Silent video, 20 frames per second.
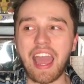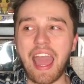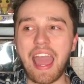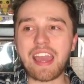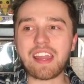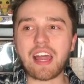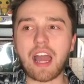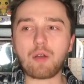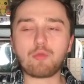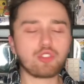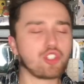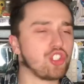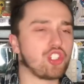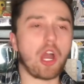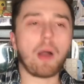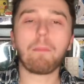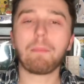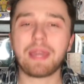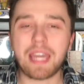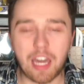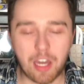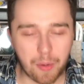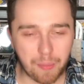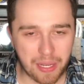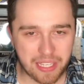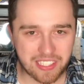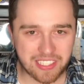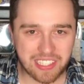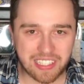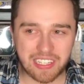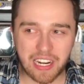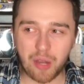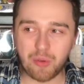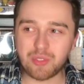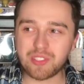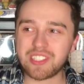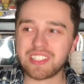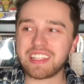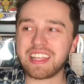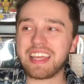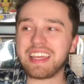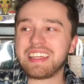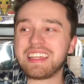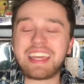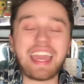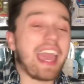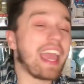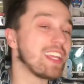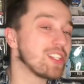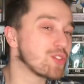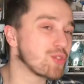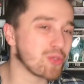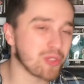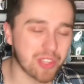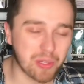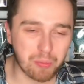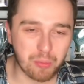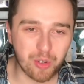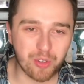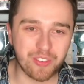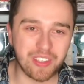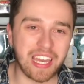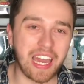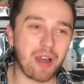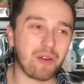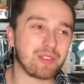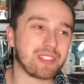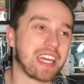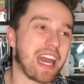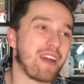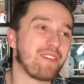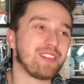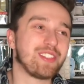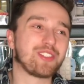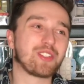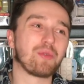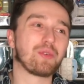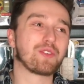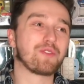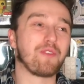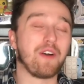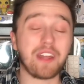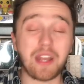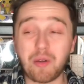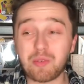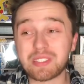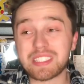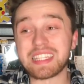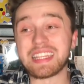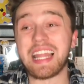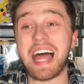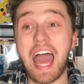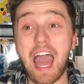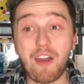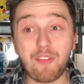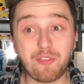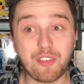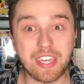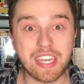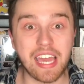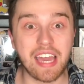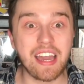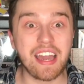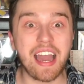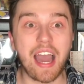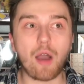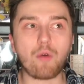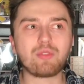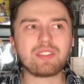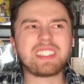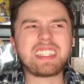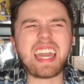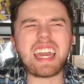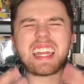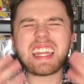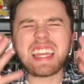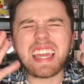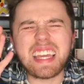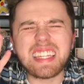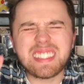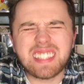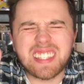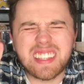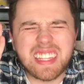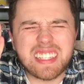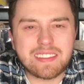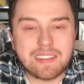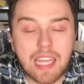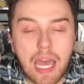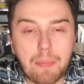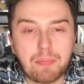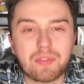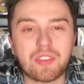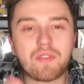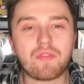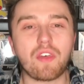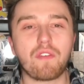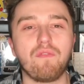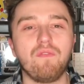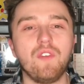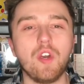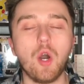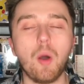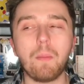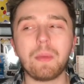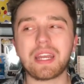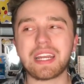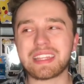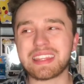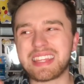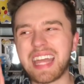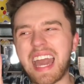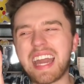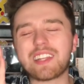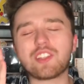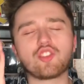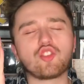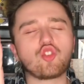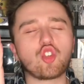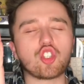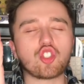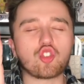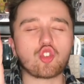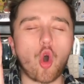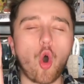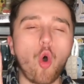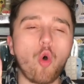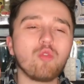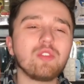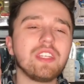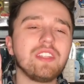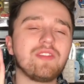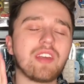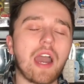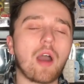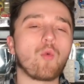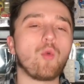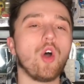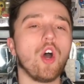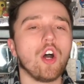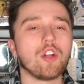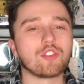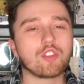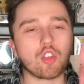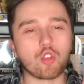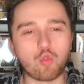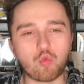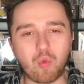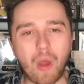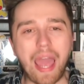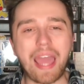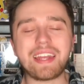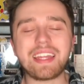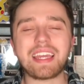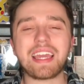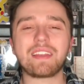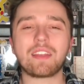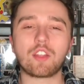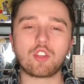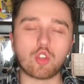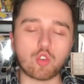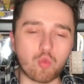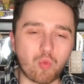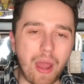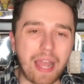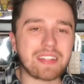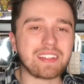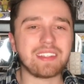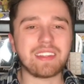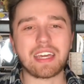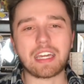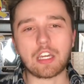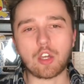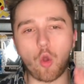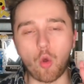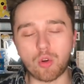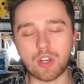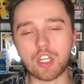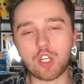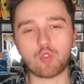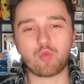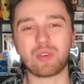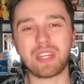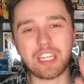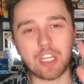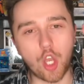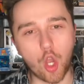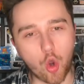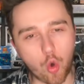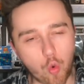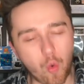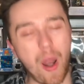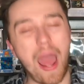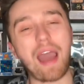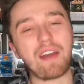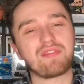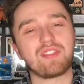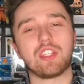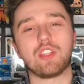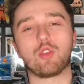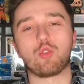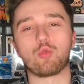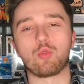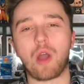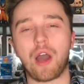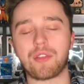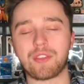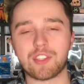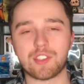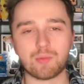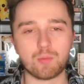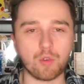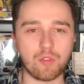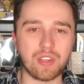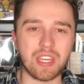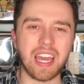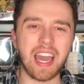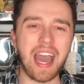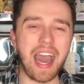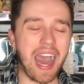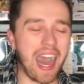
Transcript: and I was jumping out of my seat. I was engaged with the movie. I was having so much fun. I was laughing. I was getting into the depth of the film, and uh, that is just totally down to the writing and the directing that Gordon Green crafted throughout this movie